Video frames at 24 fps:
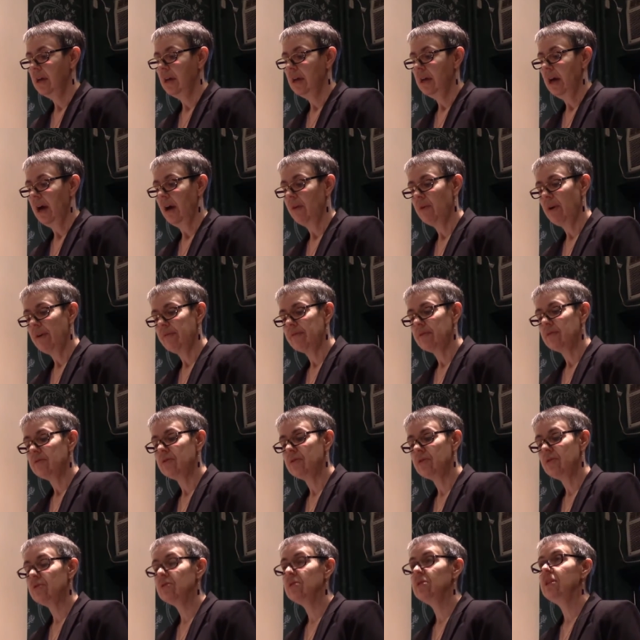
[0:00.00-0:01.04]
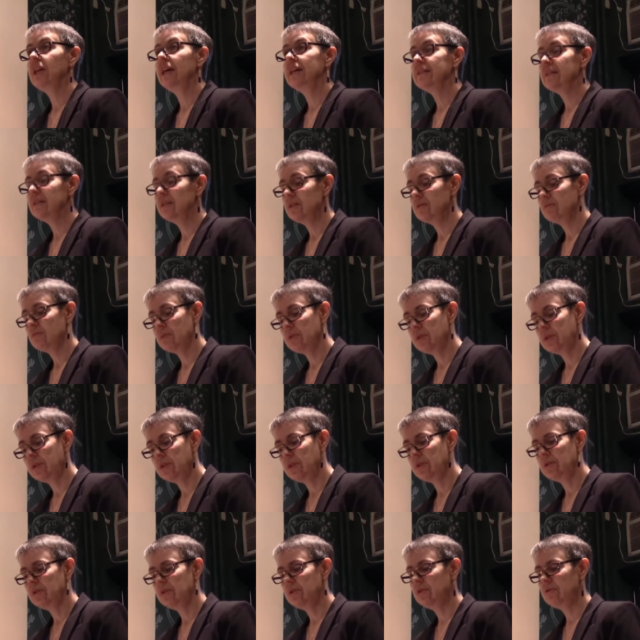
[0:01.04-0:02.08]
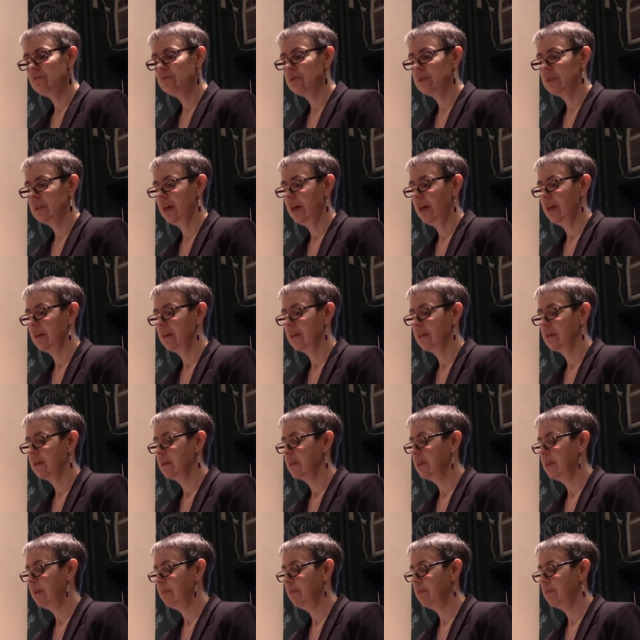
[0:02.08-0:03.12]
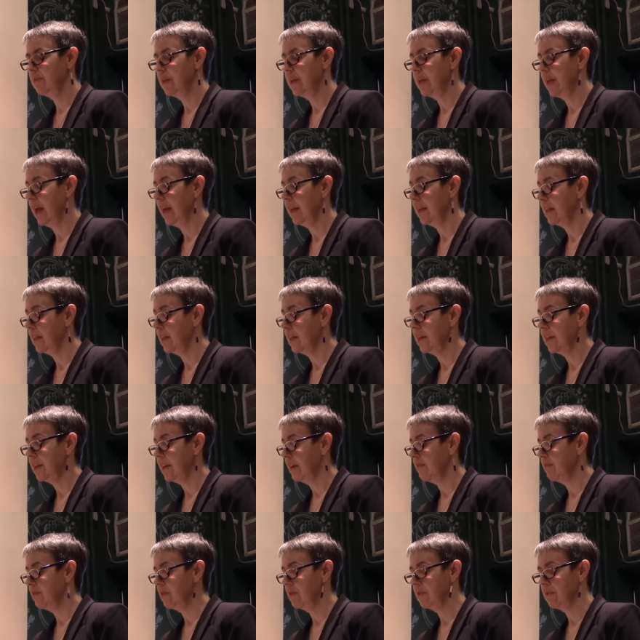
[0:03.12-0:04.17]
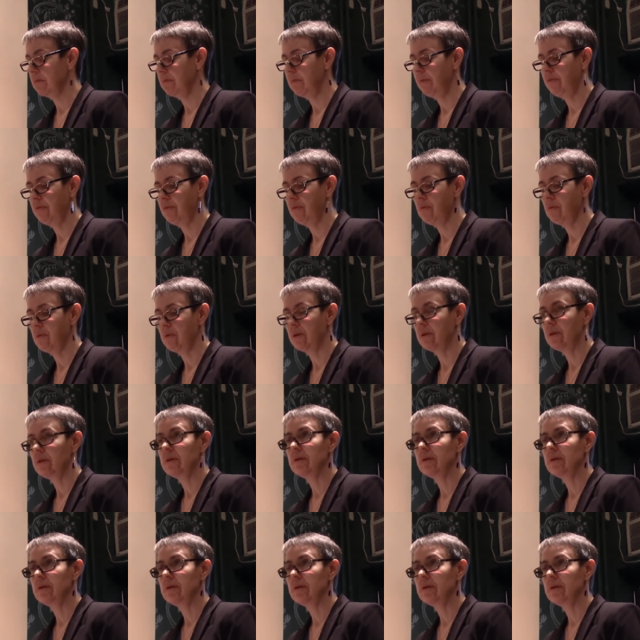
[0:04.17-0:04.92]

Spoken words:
However, certain lessons were seared into his head, deeper than anything he'd ever learned before.